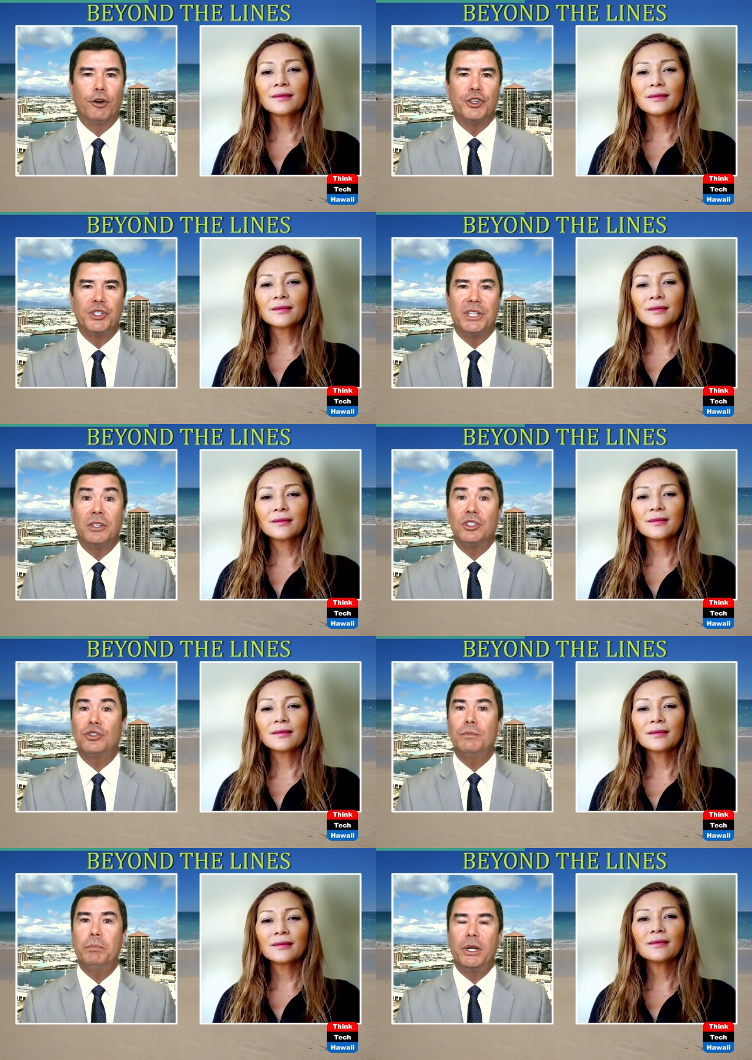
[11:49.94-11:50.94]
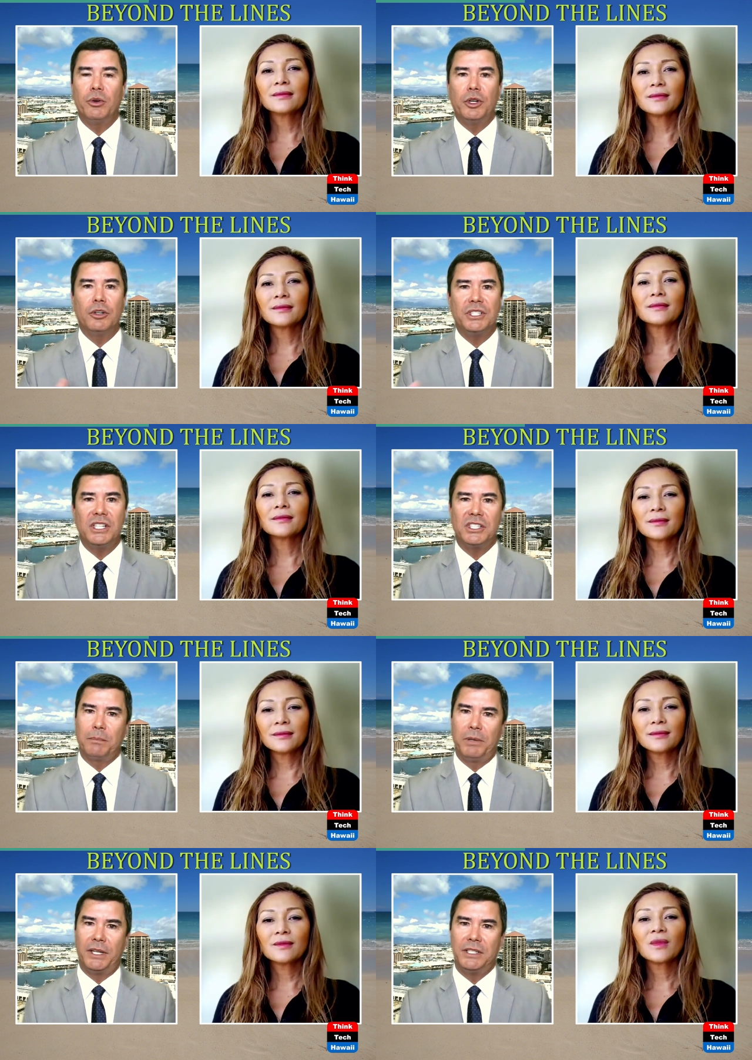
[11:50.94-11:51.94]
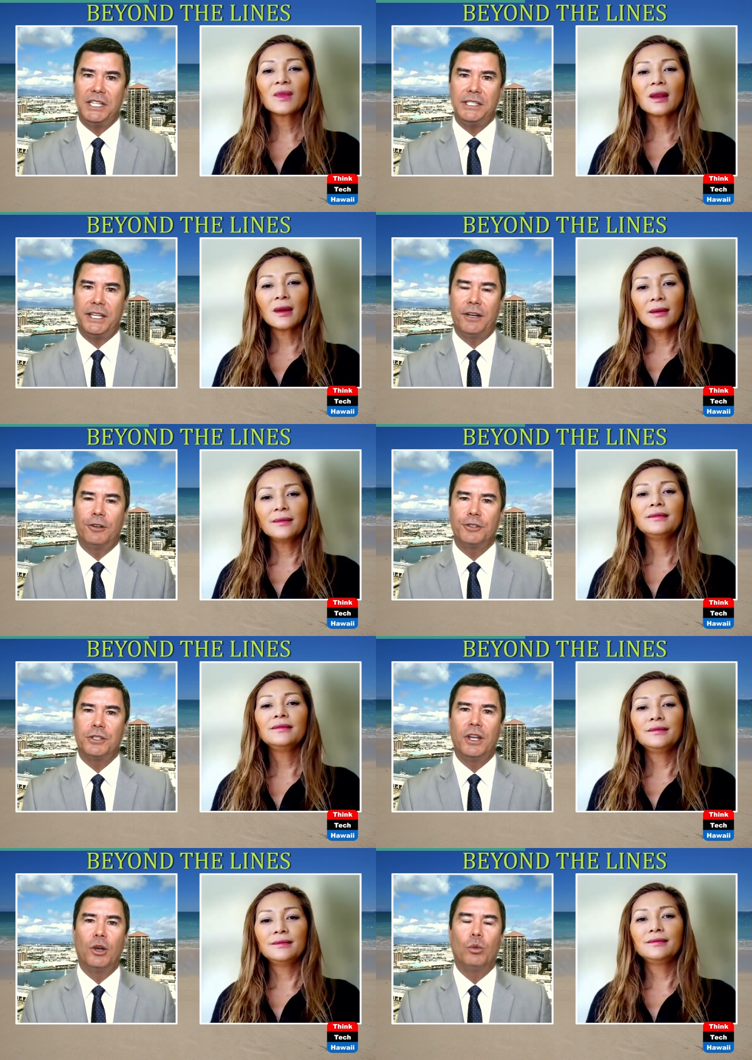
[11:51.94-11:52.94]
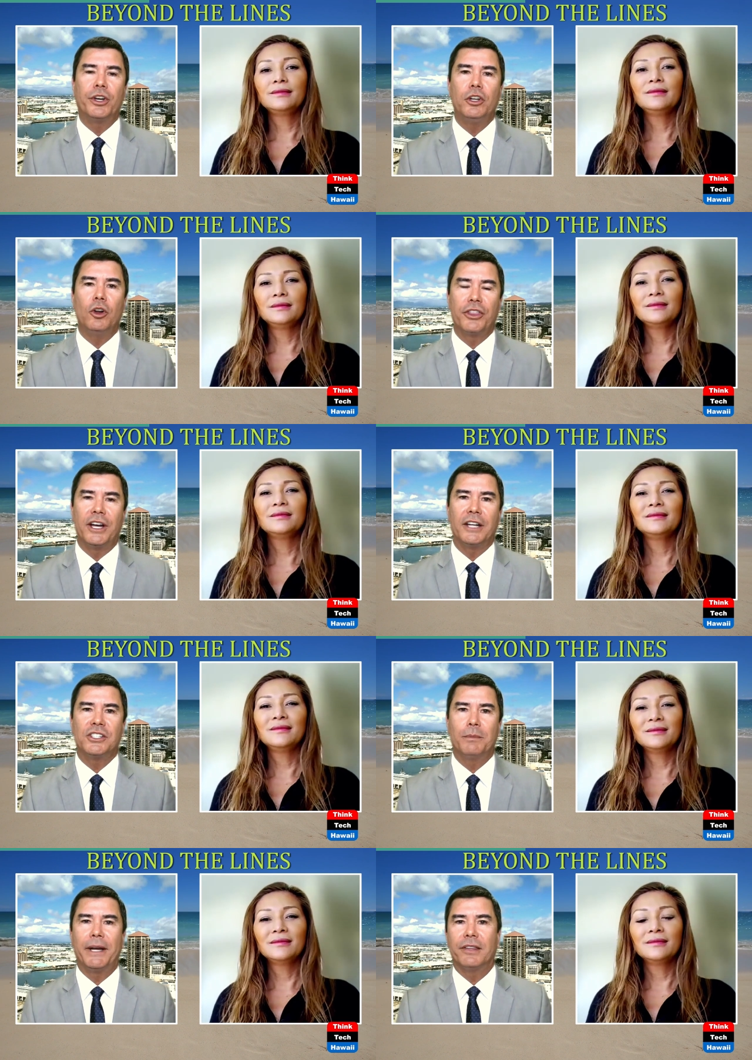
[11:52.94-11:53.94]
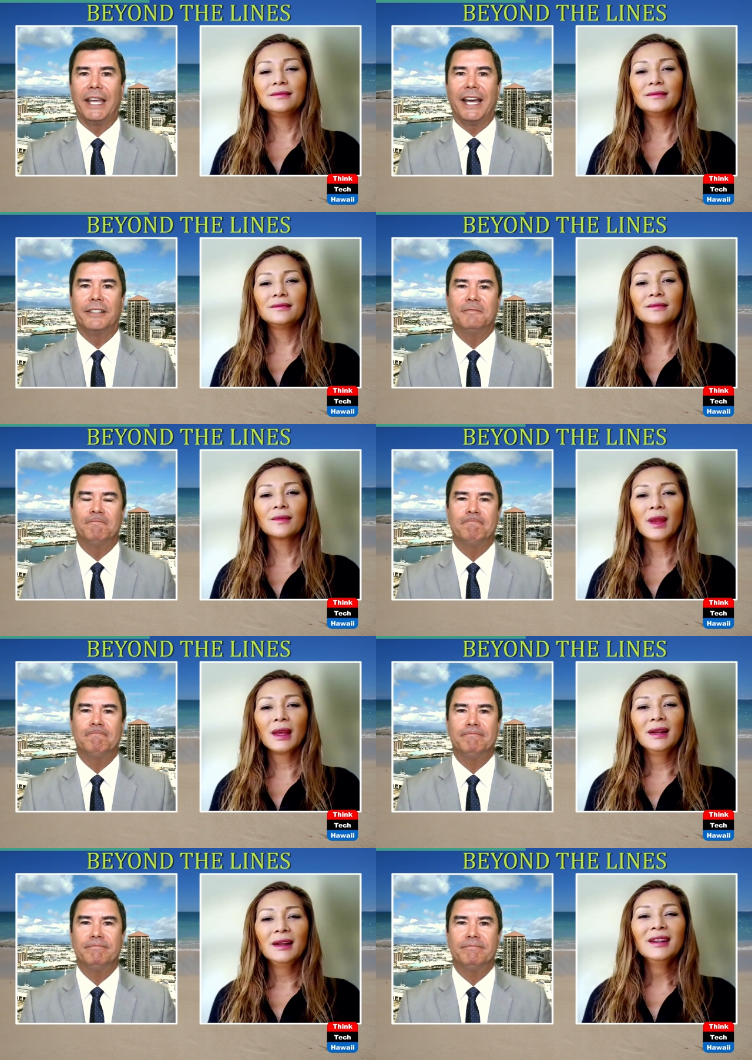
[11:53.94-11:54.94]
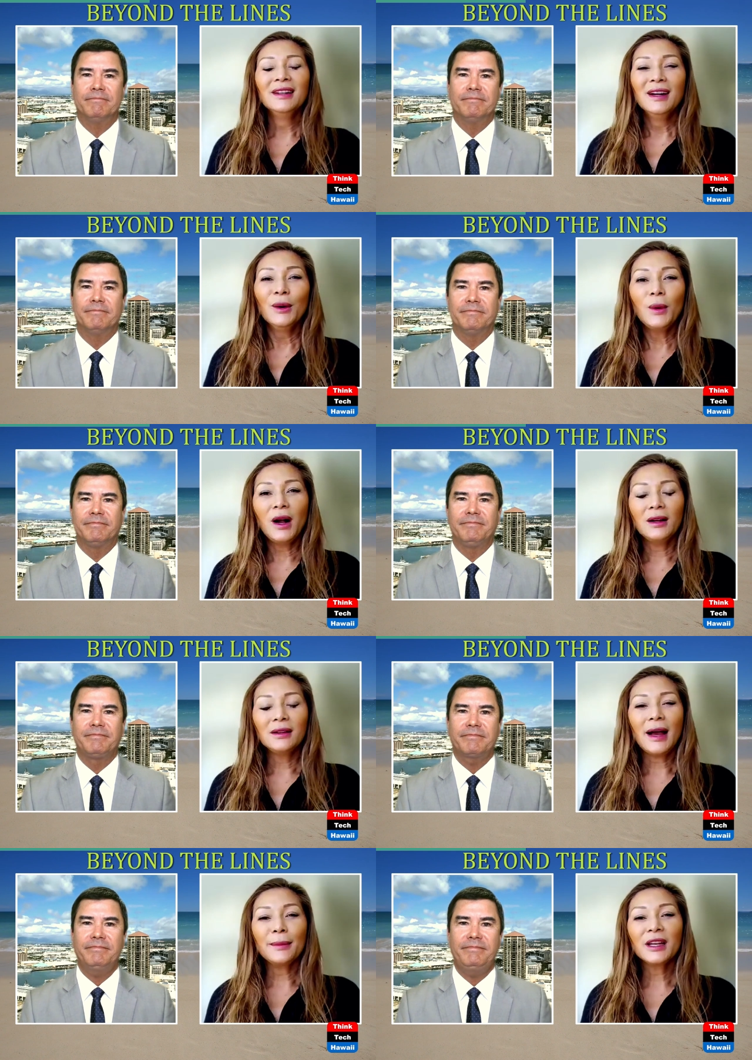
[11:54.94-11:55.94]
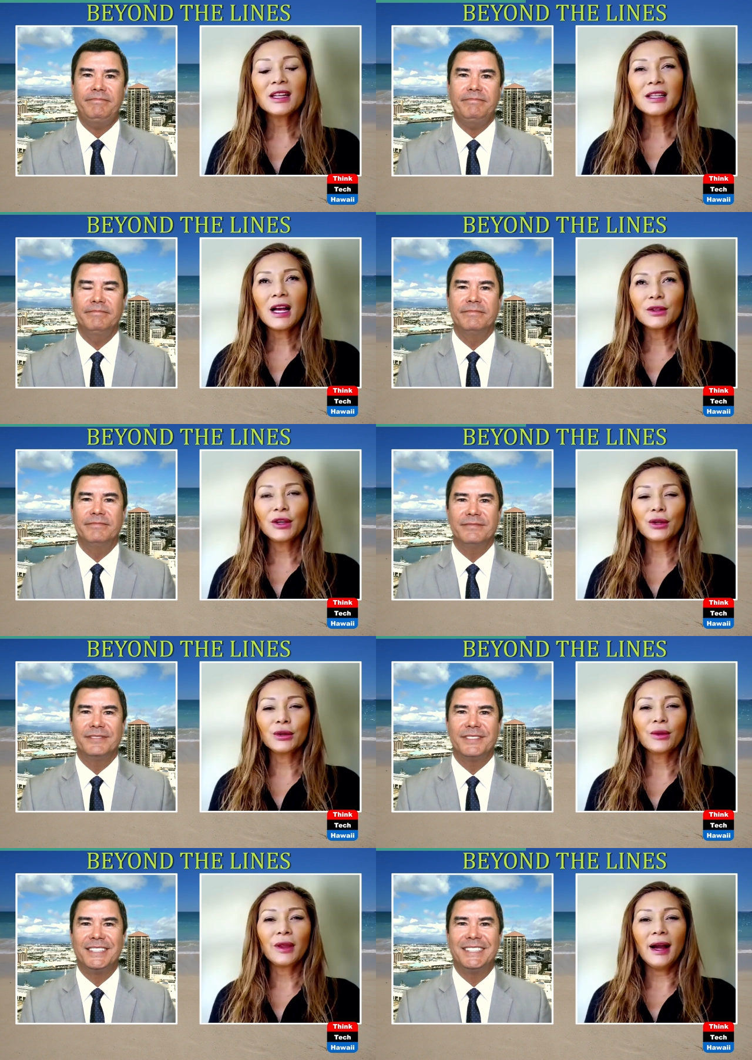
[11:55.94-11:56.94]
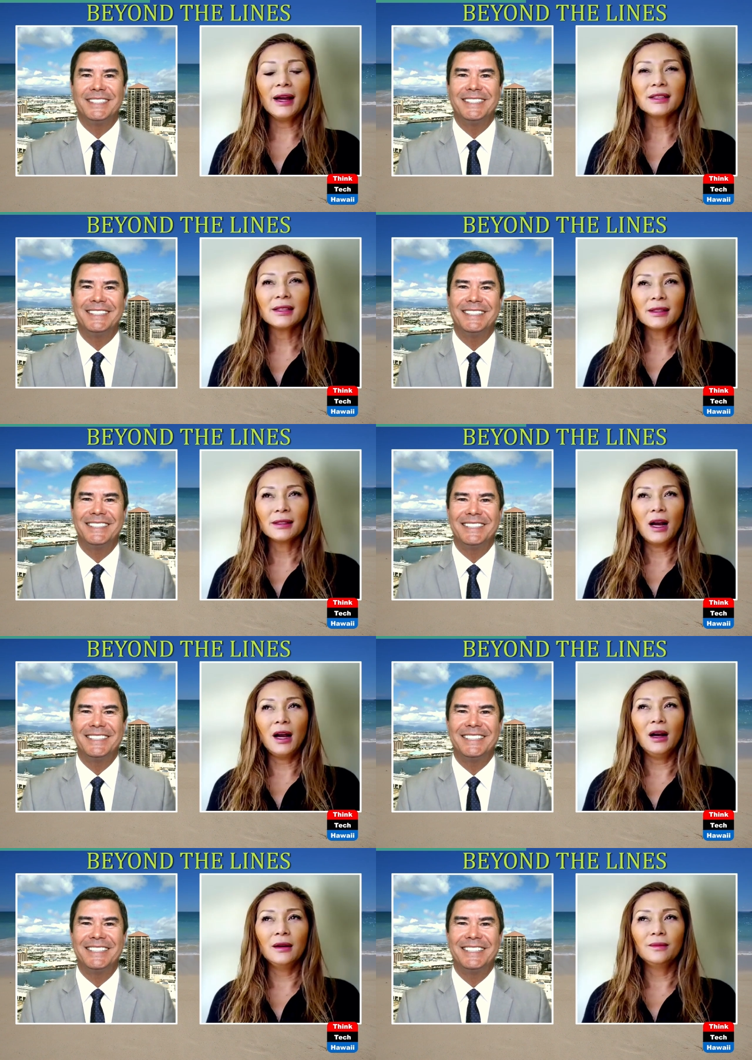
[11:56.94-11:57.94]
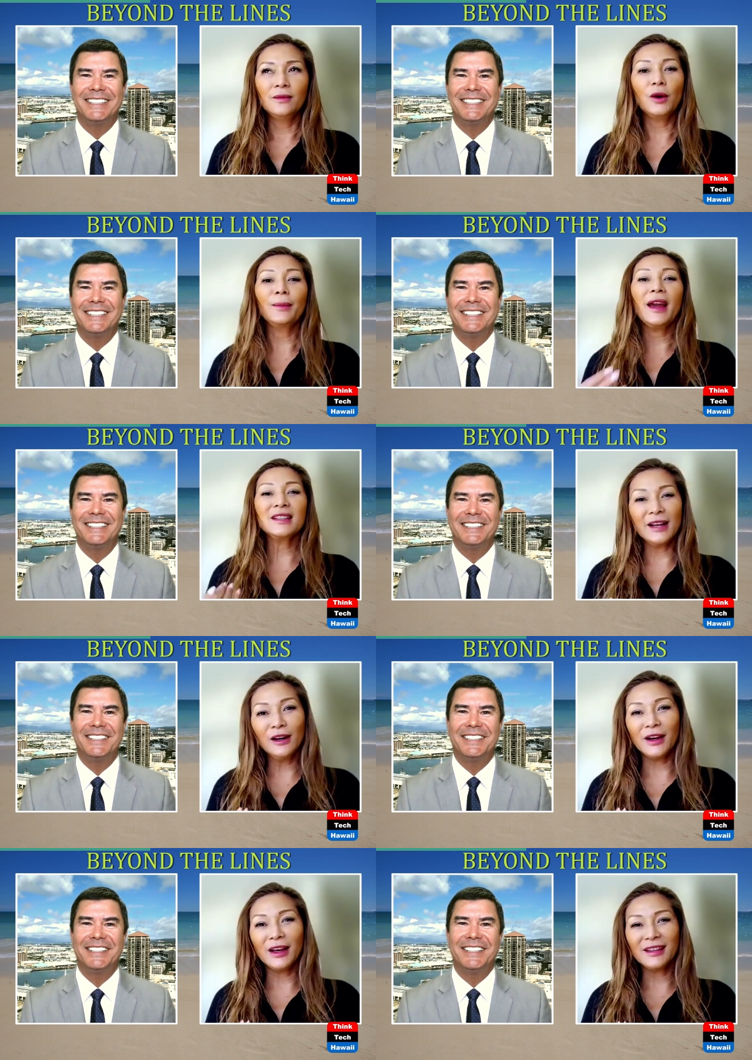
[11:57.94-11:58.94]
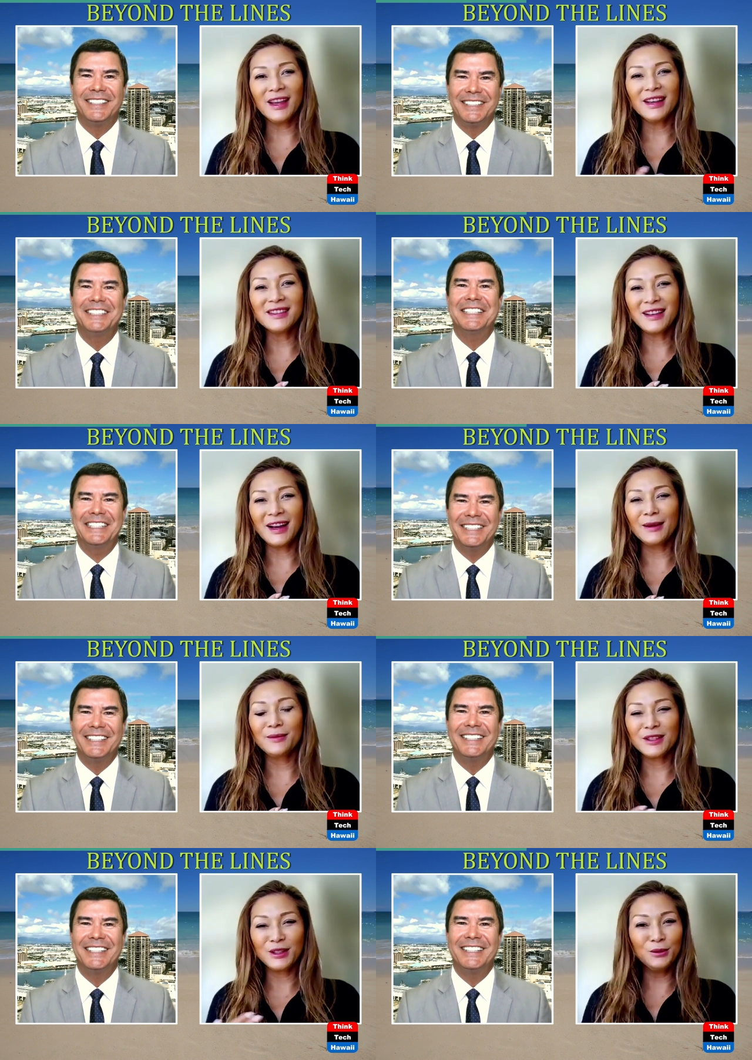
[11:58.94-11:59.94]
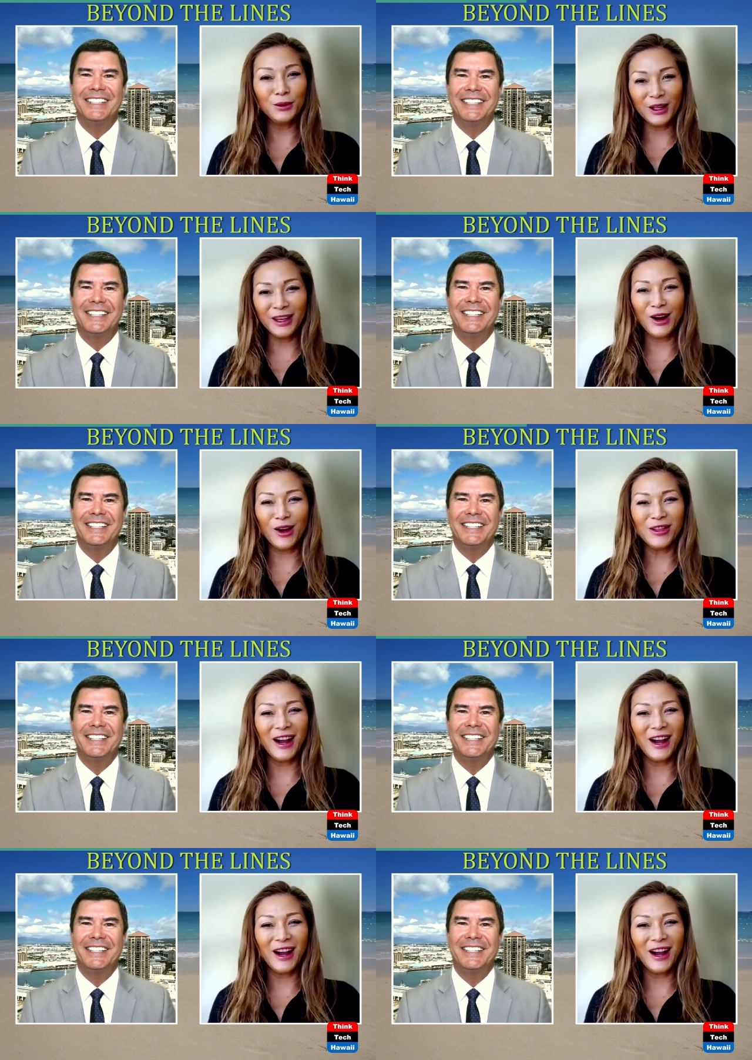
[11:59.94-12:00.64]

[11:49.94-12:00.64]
Speaker 1: versus superior discipline details. What are your thoughts about that?
Speaker 2: Well, I'm going to tell you that for myself, at least, I'm still working on